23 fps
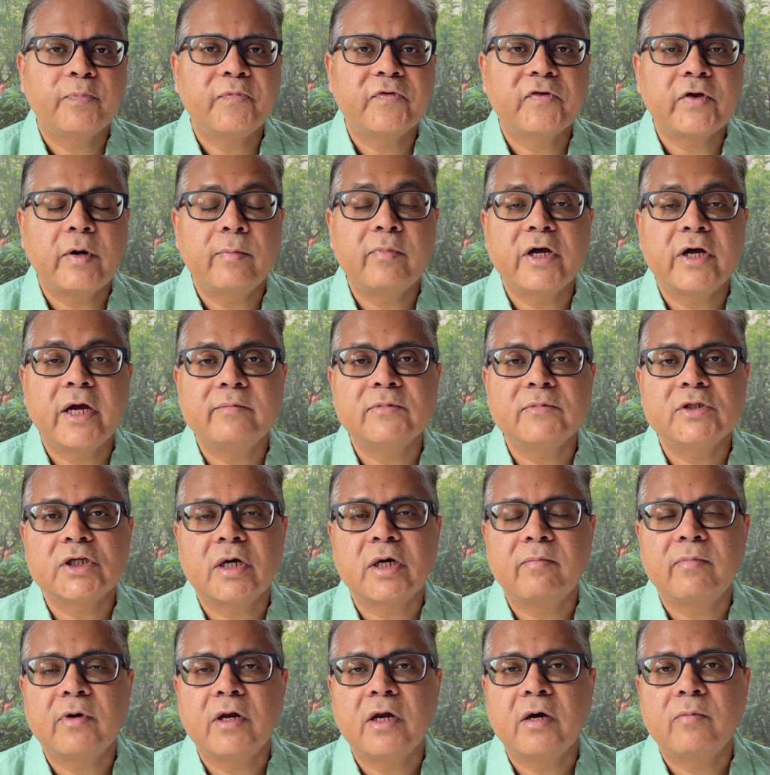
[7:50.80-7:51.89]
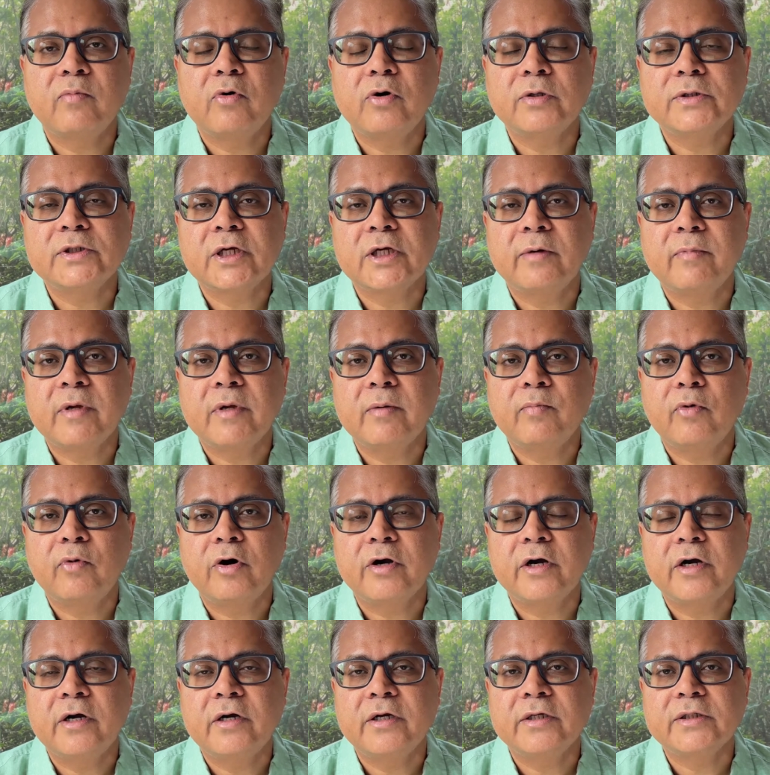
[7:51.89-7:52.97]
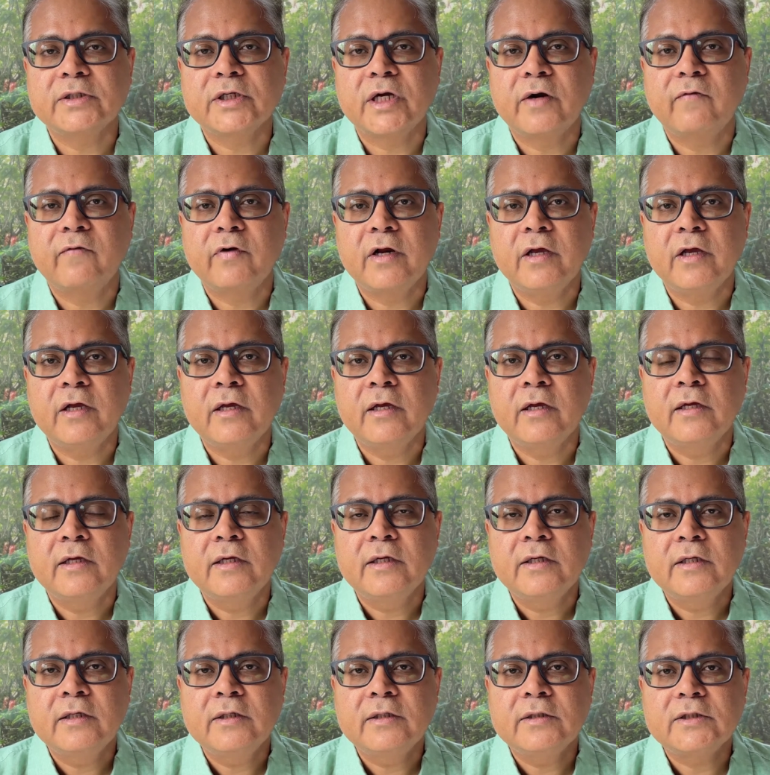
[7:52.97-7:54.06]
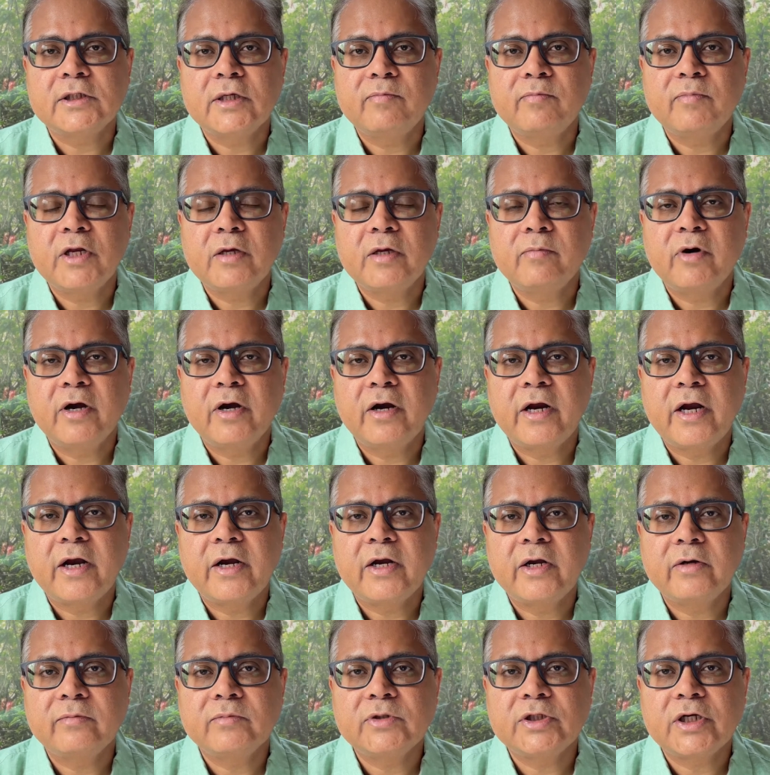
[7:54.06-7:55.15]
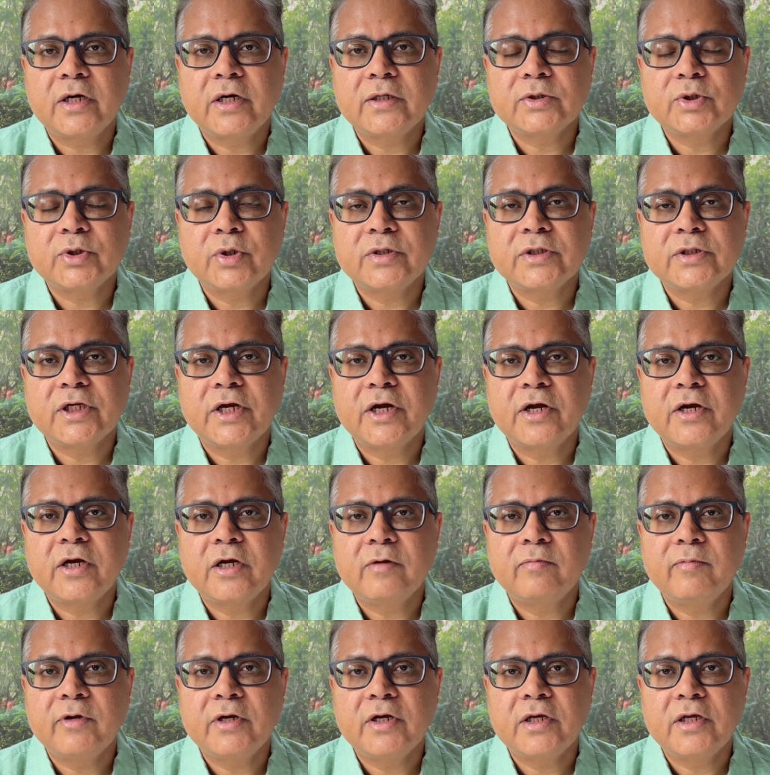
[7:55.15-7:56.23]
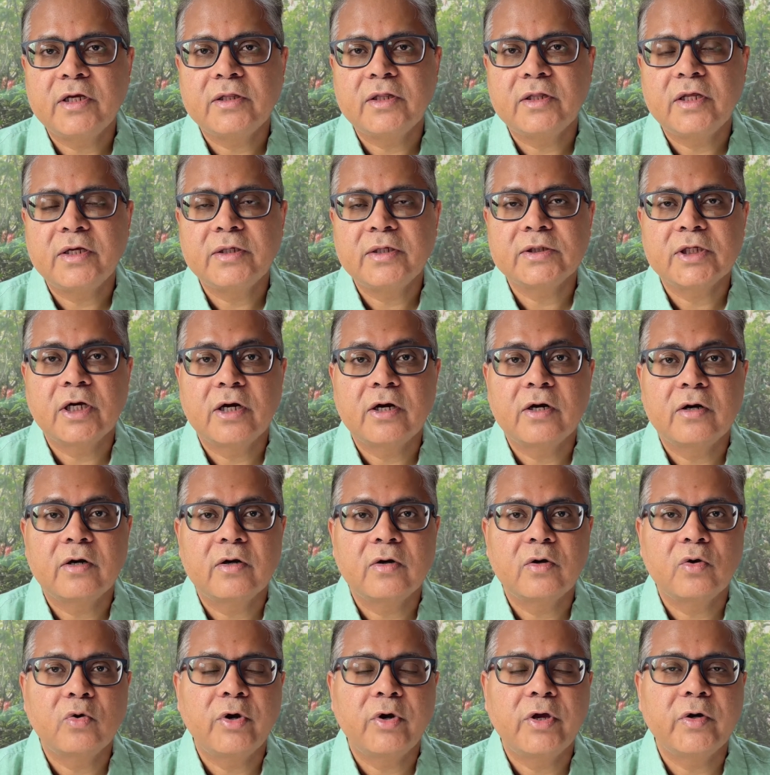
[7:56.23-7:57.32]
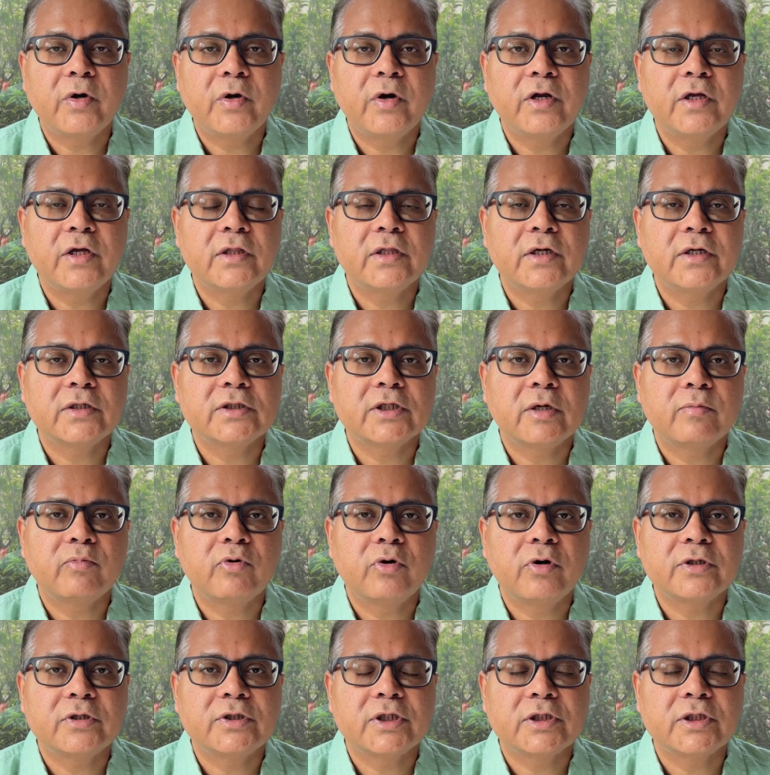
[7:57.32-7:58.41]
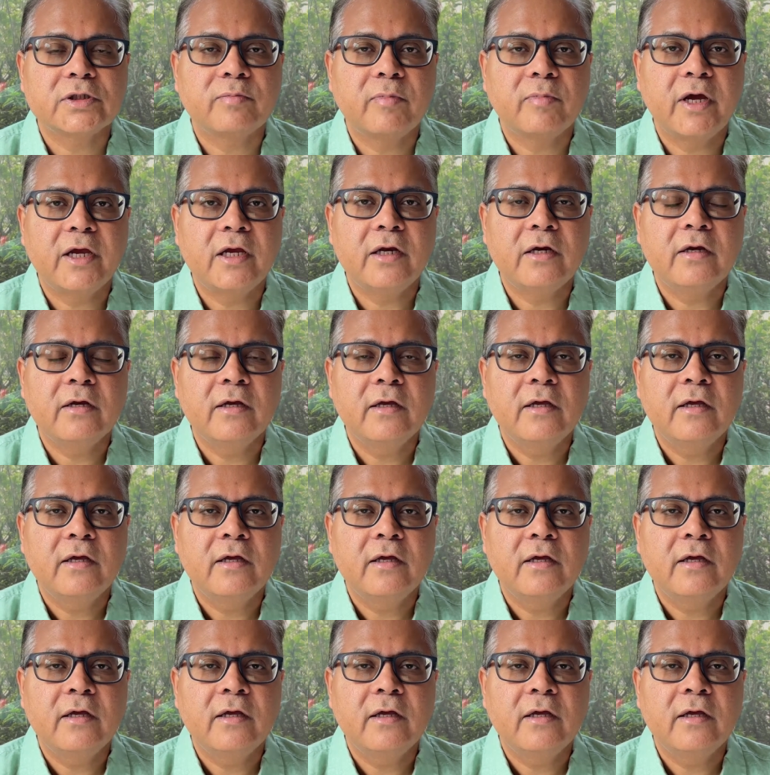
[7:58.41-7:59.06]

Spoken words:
sometimes stumble upon some important discovery simply by random chance or serendipity. Things are going on in their subconscious mind.